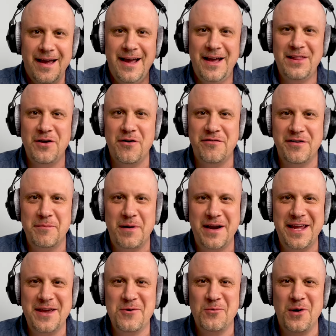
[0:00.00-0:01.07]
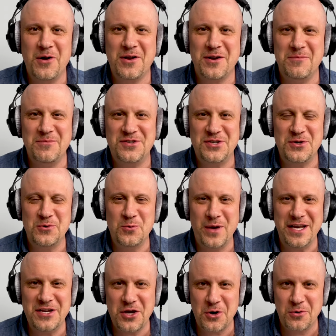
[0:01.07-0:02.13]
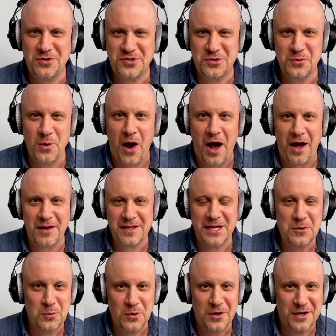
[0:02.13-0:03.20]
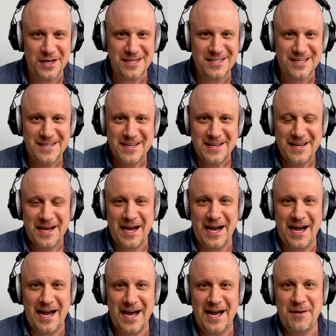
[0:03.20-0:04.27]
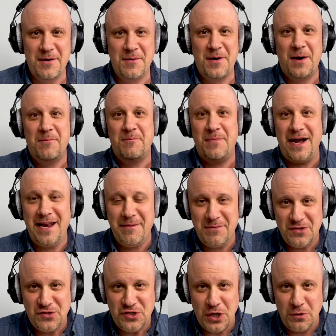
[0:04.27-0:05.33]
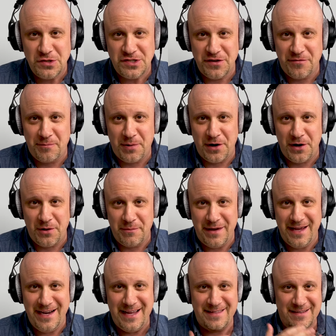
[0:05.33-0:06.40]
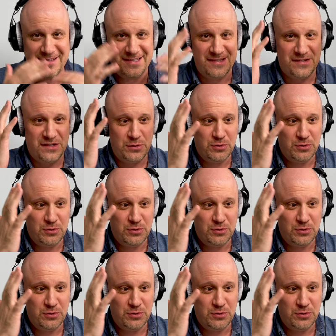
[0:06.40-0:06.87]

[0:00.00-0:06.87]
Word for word: Hello everybody, welcome to Window to Hollywood. My name is Joseph Perlman and this is